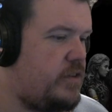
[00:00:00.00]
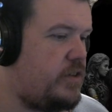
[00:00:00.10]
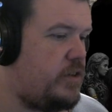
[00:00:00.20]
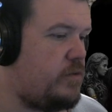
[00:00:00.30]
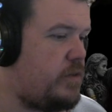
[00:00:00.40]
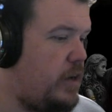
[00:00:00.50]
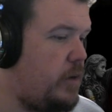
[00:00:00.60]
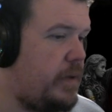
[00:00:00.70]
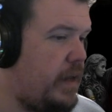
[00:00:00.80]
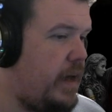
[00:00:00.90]
He's like, you could help
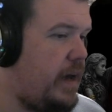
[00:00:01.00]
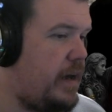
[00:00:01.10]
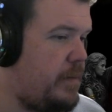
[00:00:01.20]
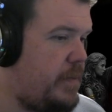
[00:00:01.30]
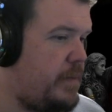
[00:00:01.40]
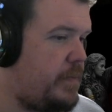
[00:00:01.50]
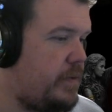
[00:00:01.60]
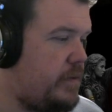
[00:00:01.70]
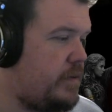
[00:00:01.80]
a lot of people